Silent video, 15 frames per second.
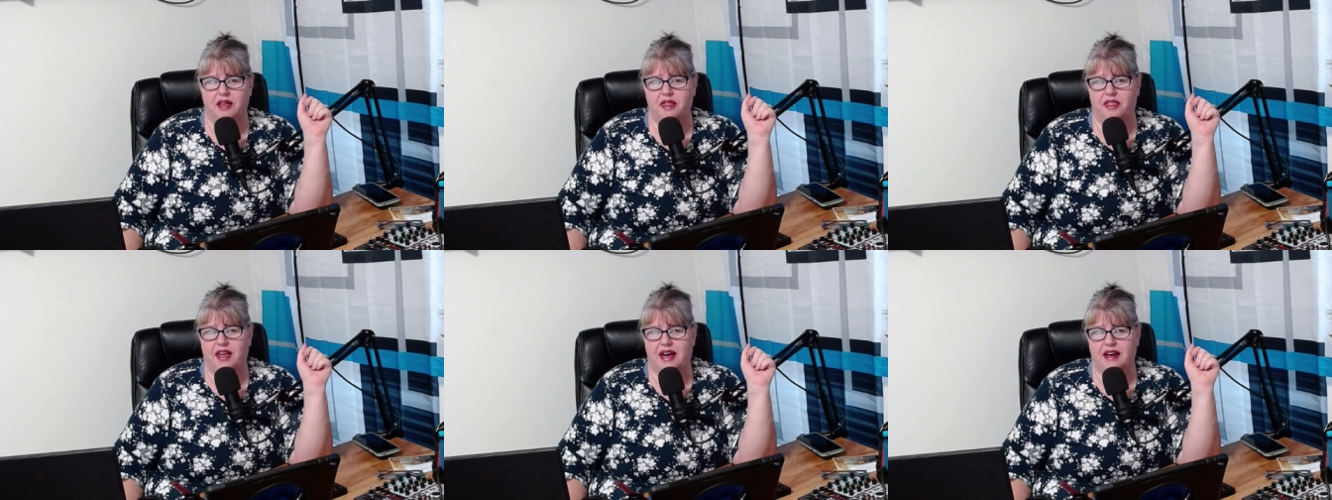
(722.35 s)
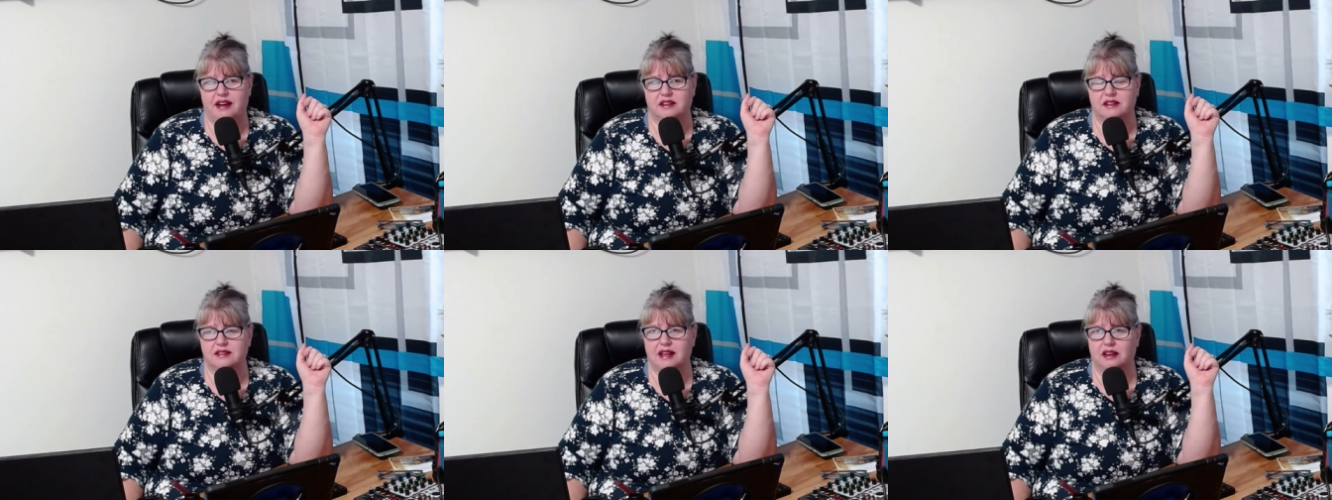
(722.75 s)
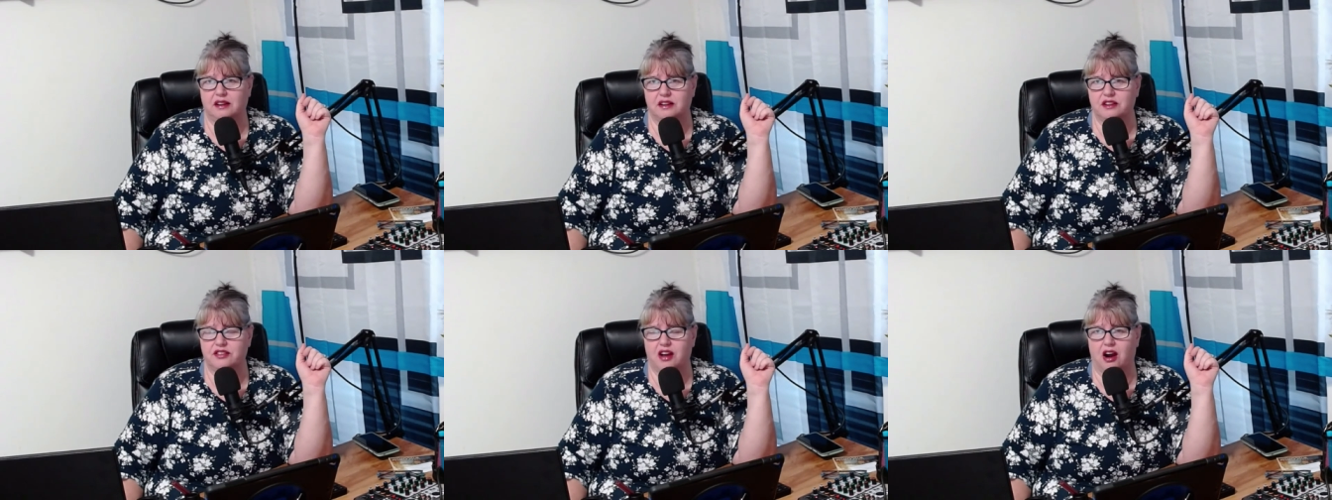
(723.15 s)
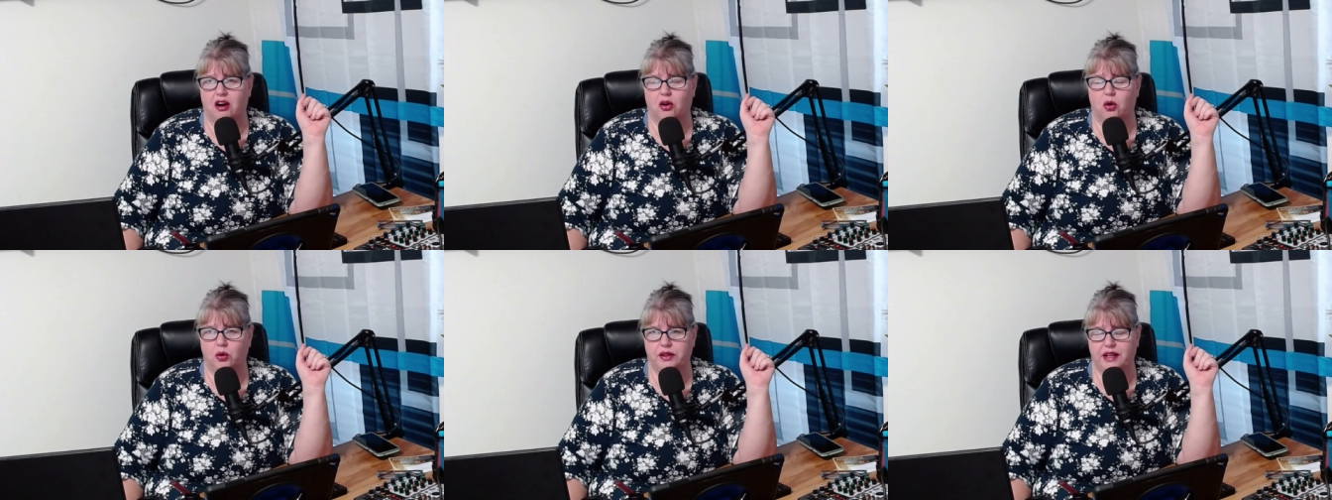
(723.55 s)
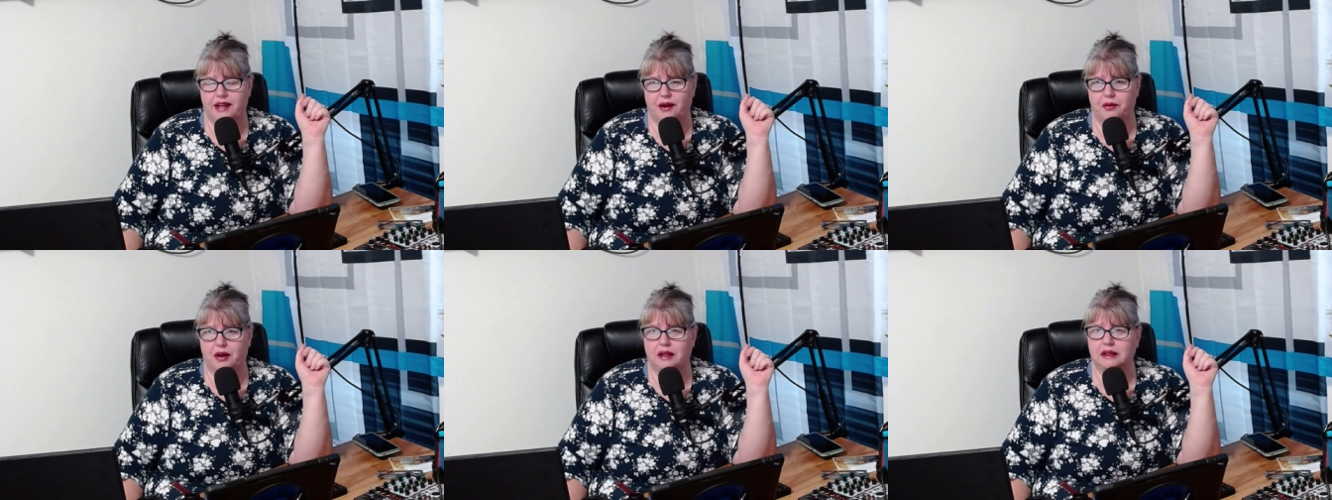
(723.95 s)
that sellers are holding
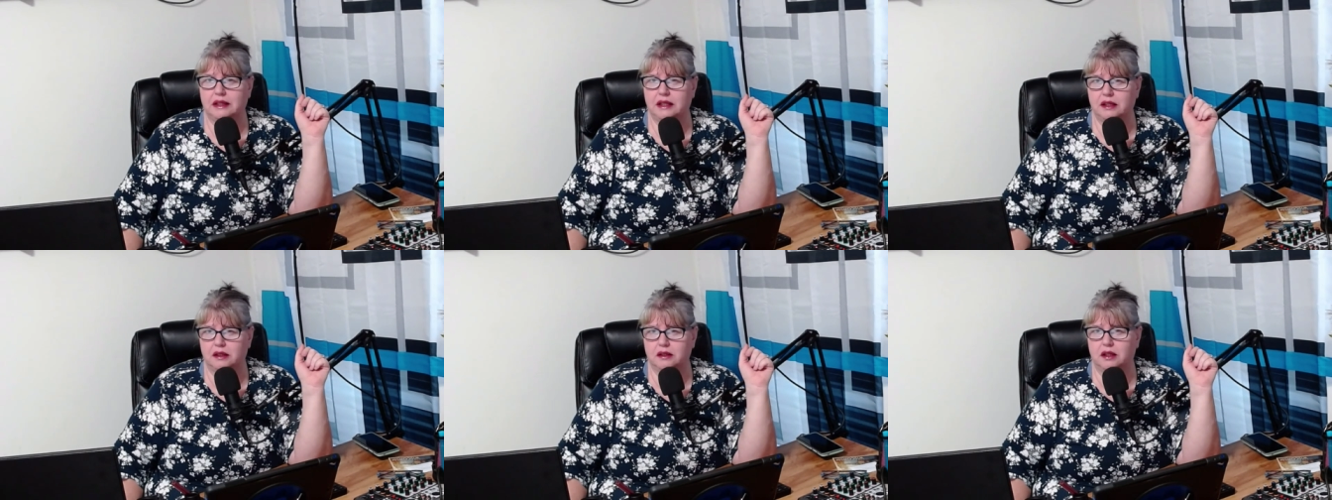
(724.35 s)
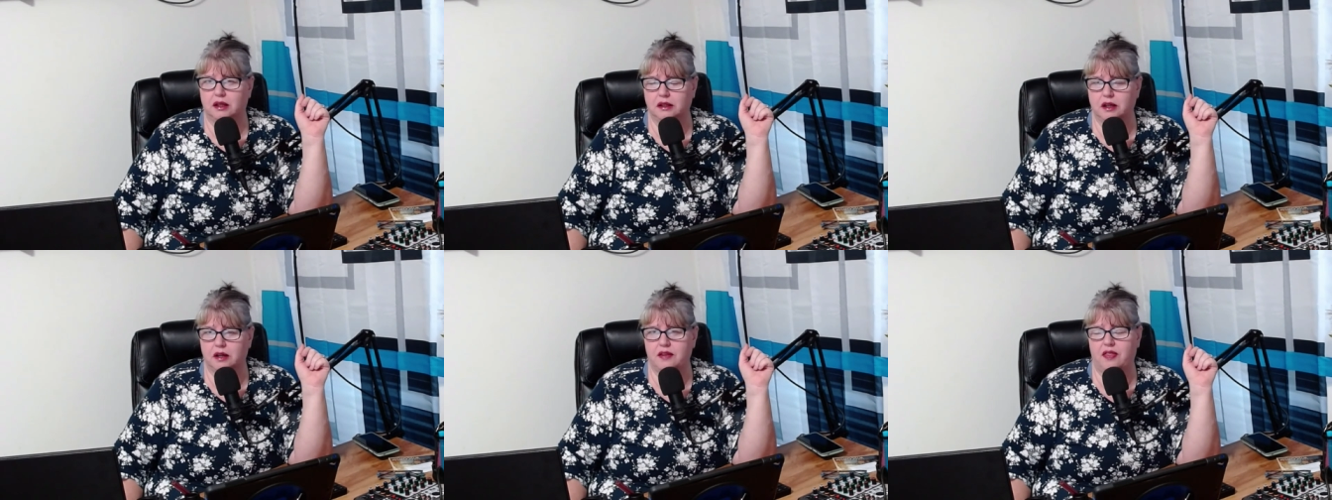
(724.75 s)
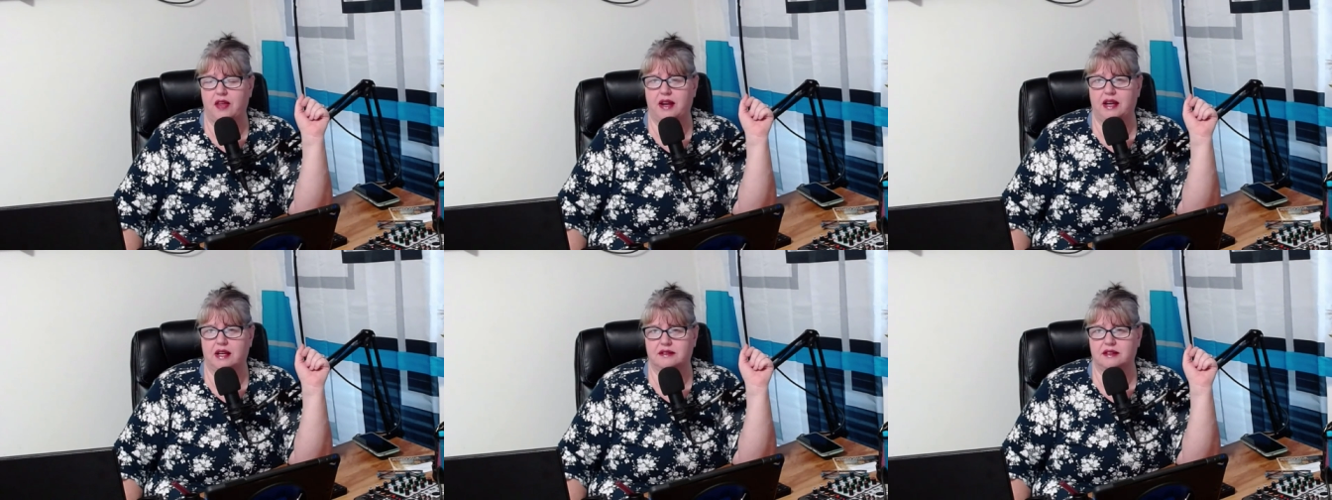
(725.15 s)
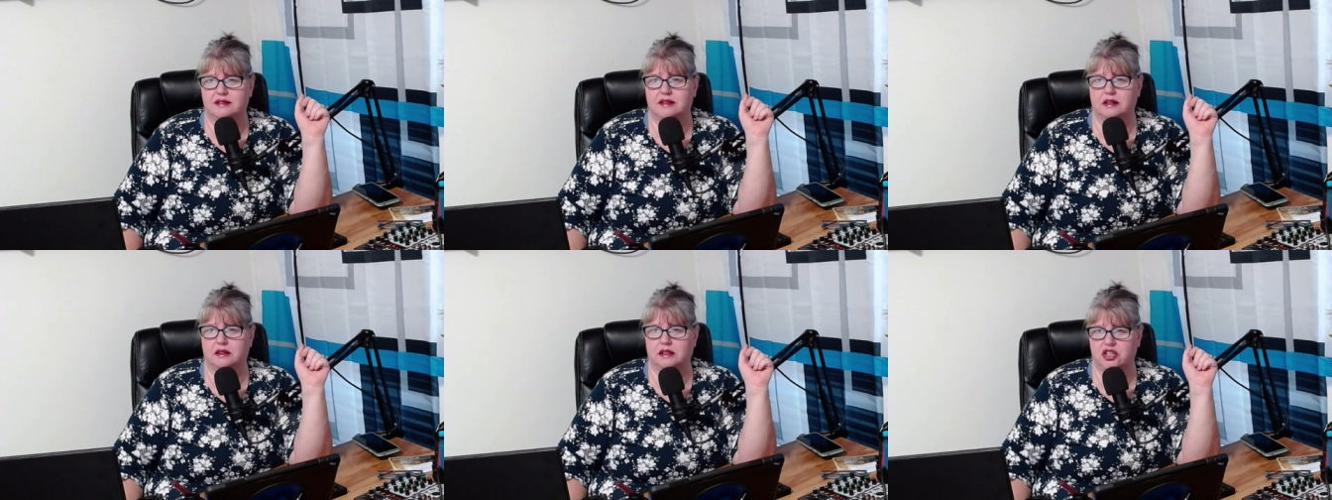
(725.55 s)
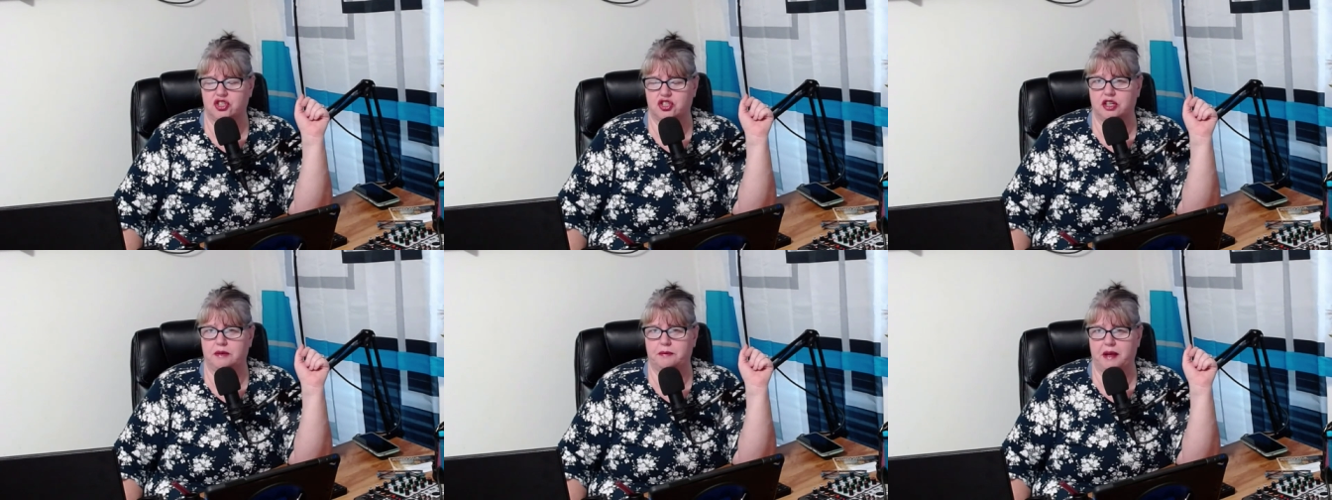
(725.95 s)
out a little longer than they necessarily
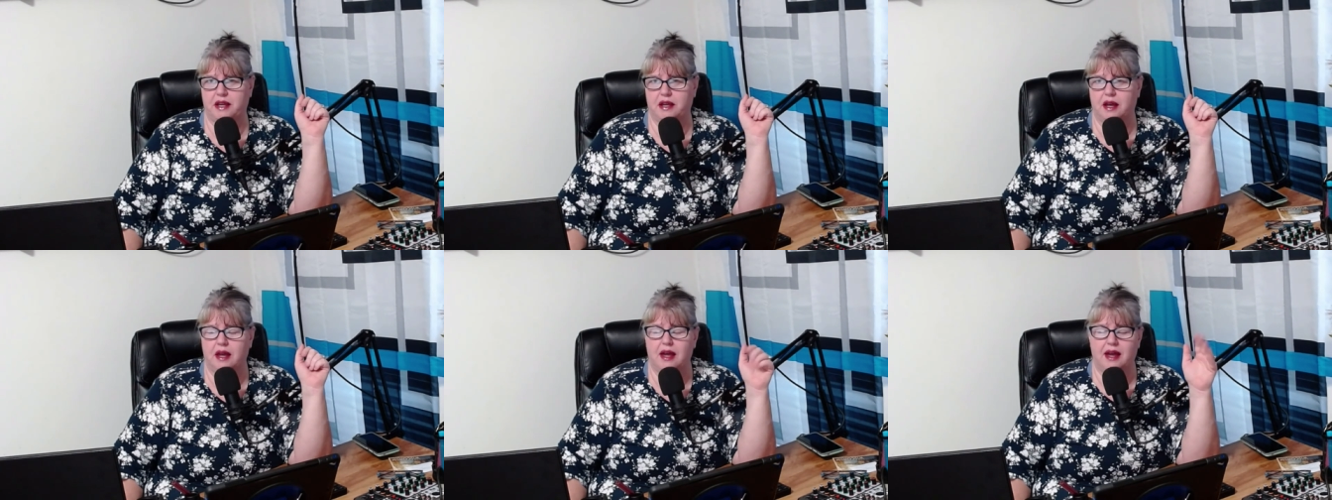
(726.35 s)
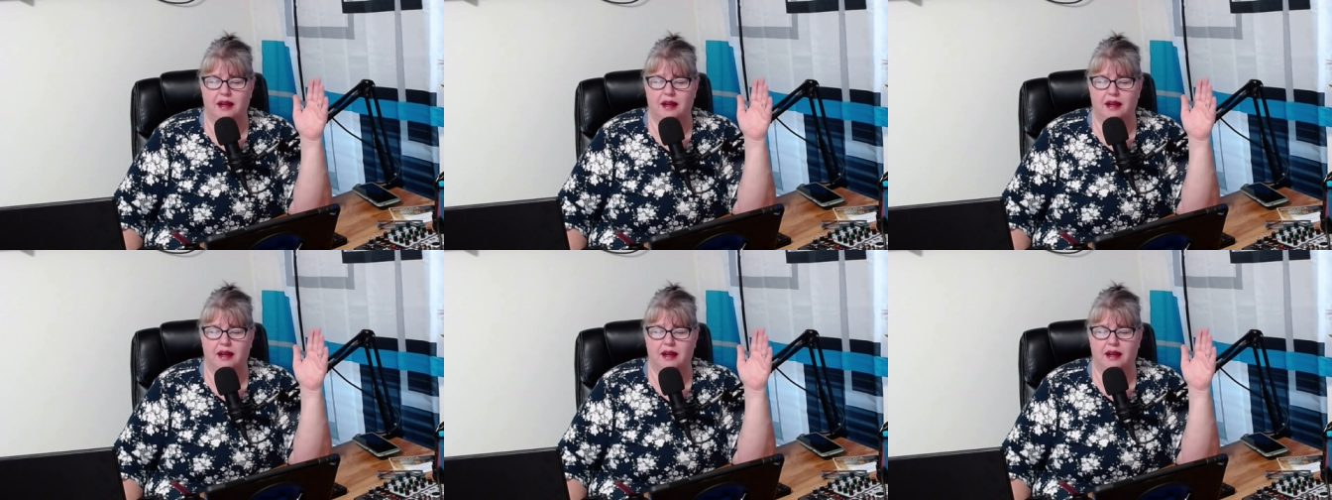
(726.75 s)
should be.